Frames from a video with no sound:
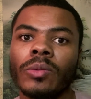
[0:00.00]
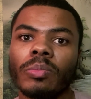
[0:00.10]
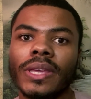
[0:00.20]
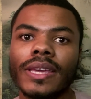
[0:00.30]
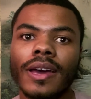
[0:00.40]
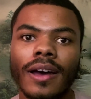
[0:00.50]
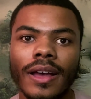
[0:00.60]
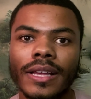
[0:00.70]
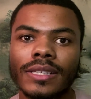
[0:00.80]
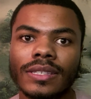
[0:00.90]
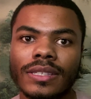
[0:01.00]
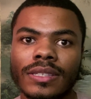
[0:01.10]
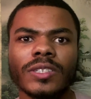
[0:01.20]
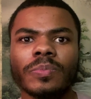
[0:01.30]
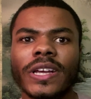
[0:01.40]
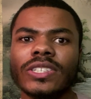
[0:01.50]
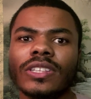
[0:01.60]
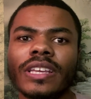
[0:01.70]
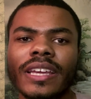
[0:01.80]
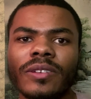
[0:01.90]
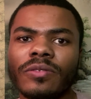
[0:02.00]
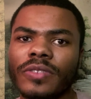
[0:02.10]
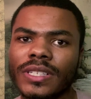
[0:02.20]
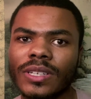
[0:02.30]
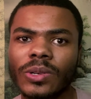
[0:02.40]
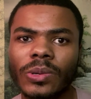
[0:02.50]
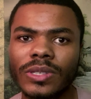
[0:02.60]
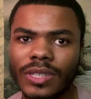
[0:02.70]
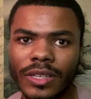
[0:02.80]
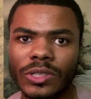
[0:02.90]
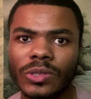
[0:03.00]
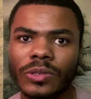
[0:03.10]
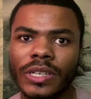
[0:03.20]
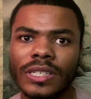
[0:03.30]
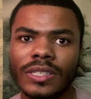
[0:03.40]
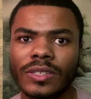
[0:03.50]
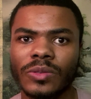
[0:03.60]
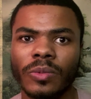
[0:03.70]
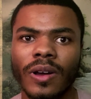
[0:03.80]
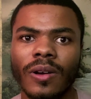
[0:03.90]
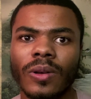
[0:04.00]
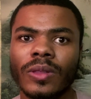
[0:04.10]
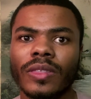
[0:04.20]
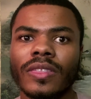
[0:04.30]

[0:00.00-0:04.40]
because, especially in physical sunscreens as well,